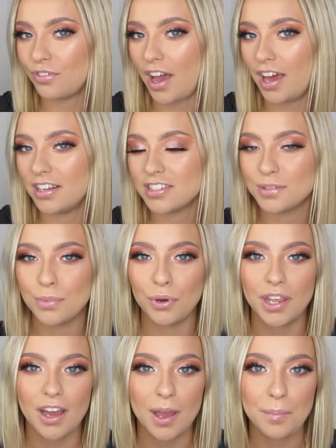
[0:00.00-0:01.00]
red
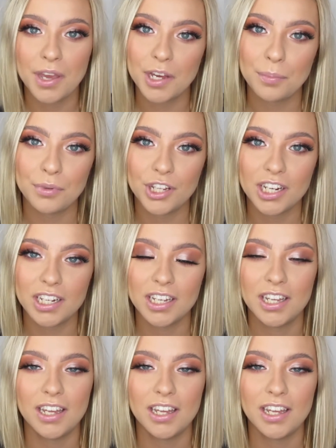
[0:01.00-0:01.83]
smoky eye makeup look.